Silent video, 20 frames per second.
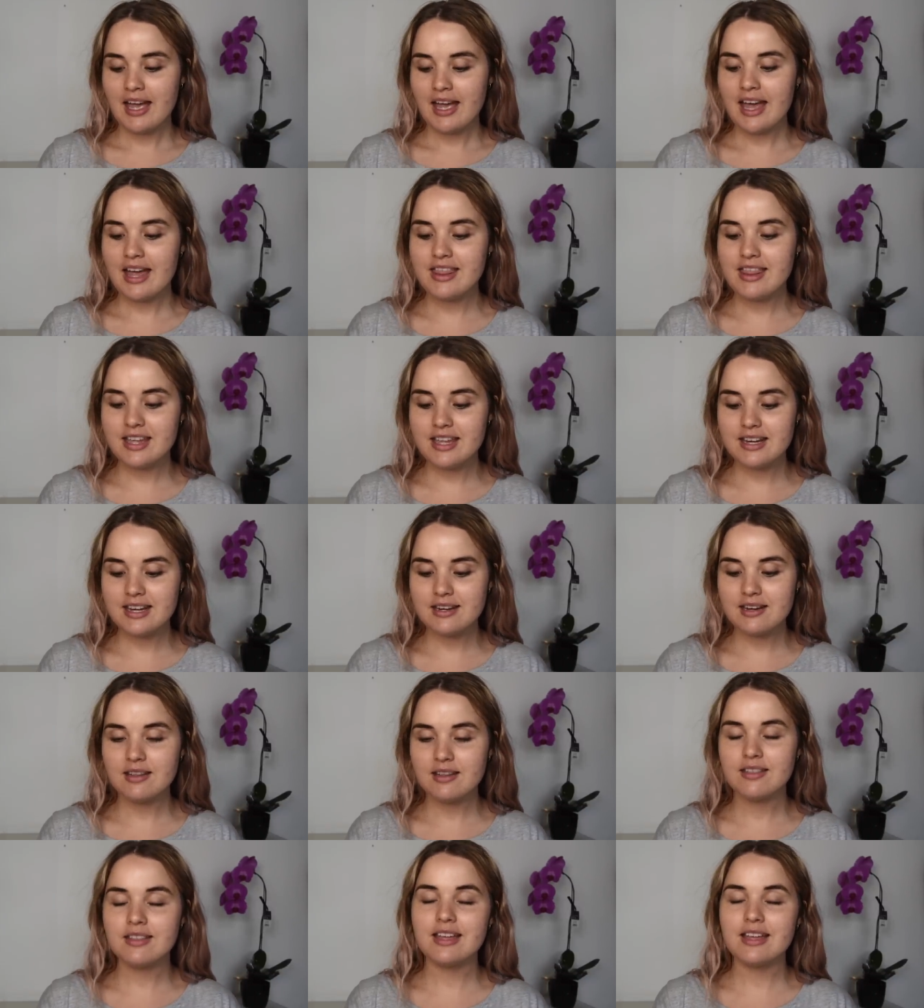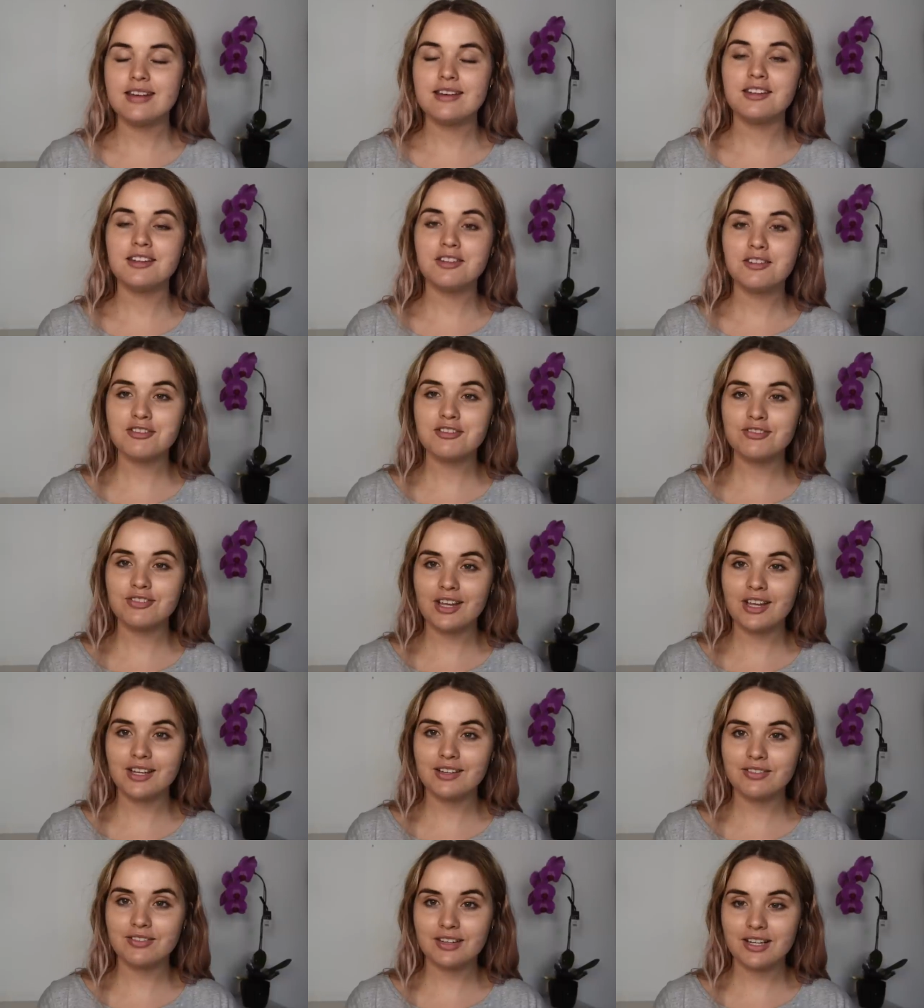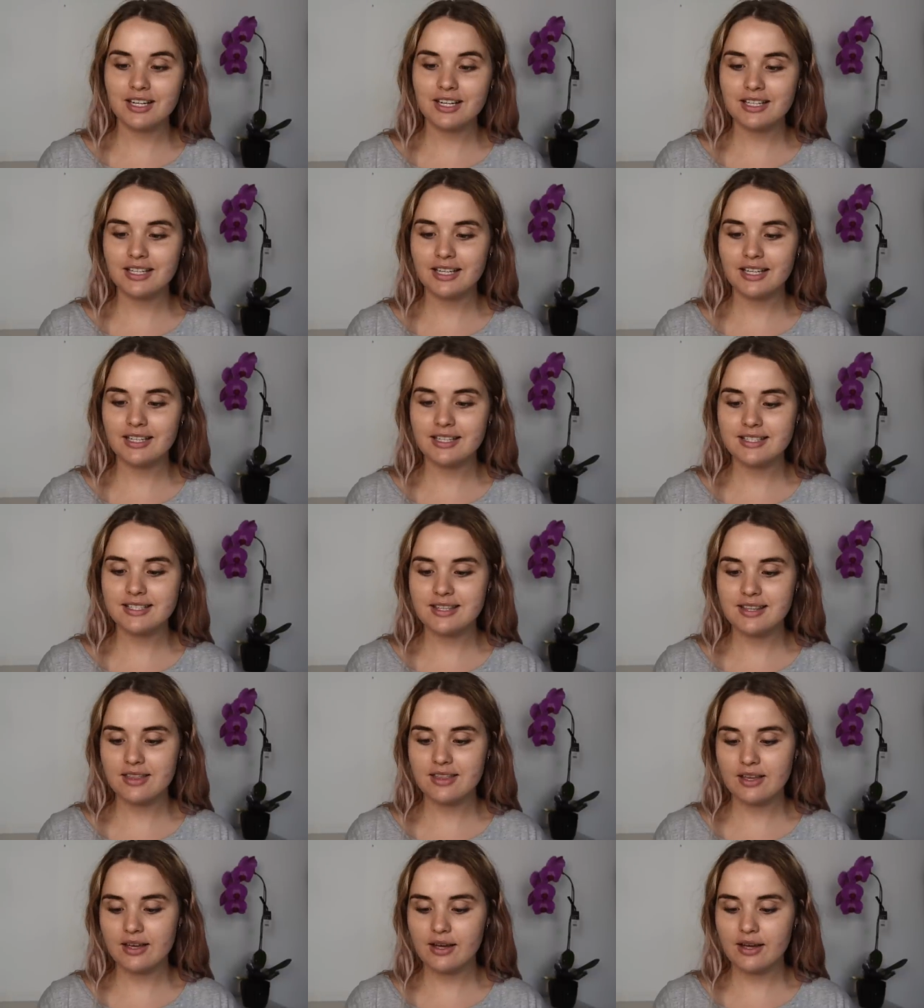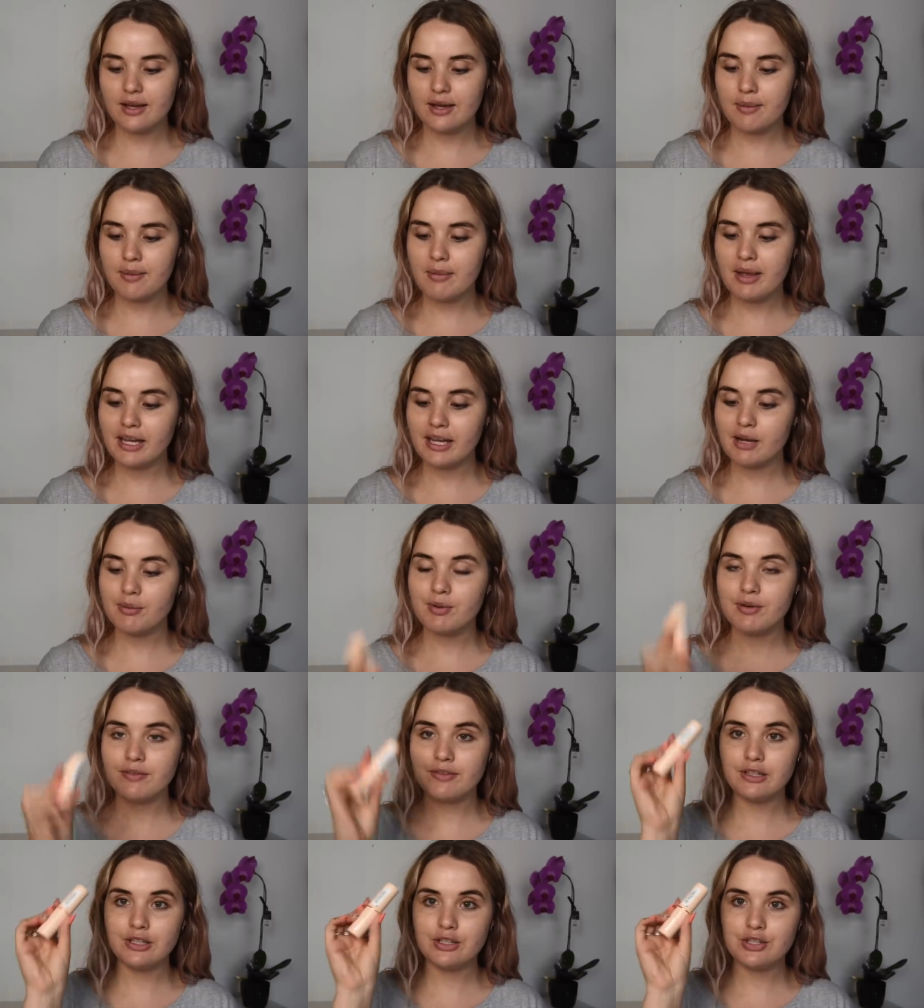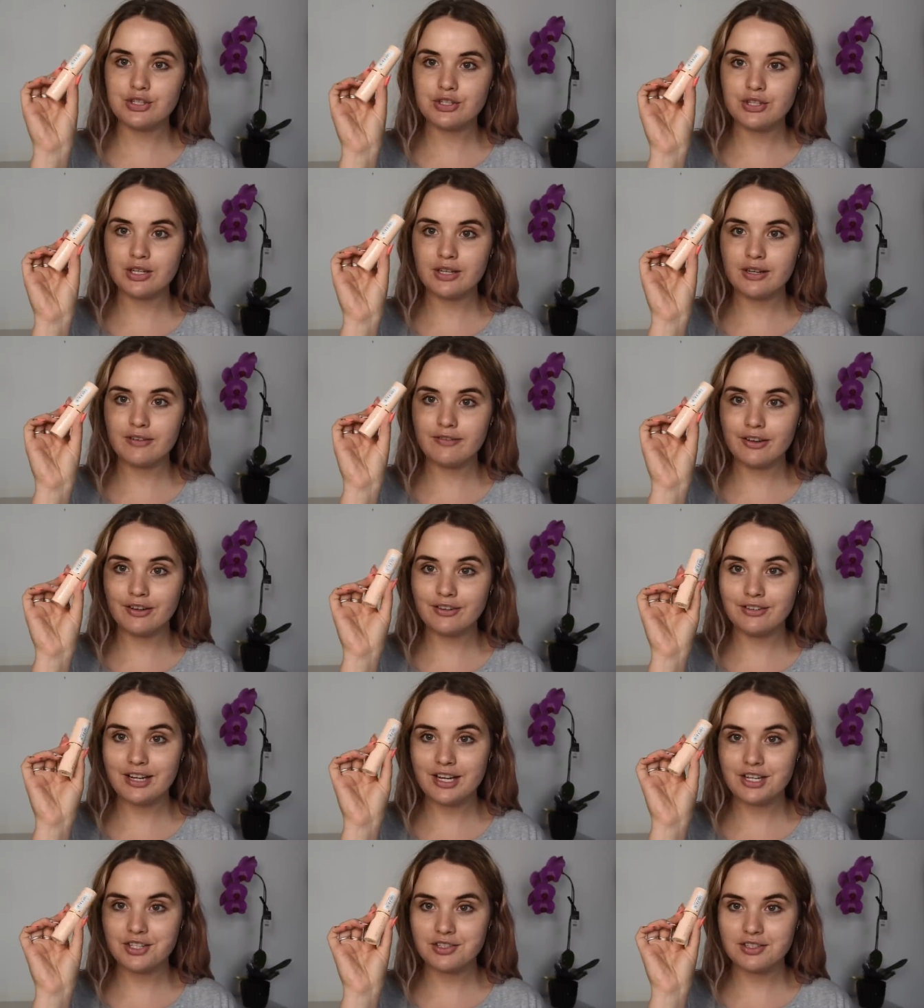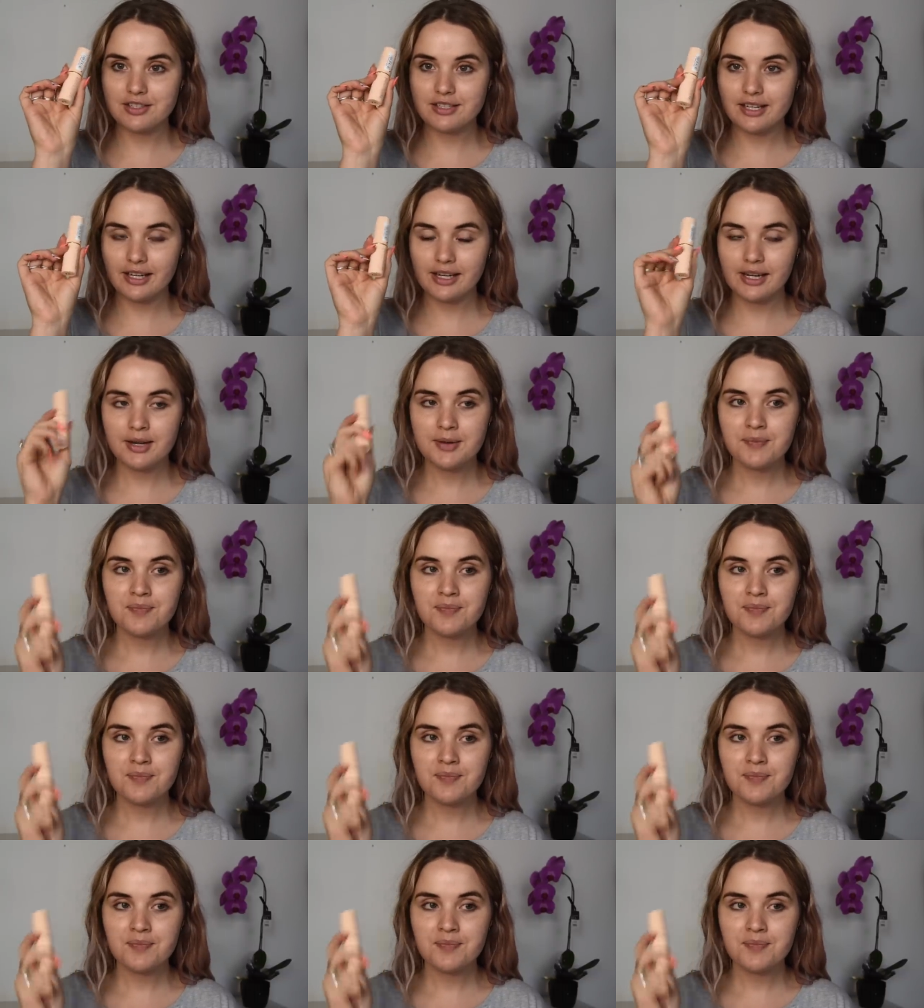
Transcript: And then a new favorite is the Makeup Revolution foundation stick.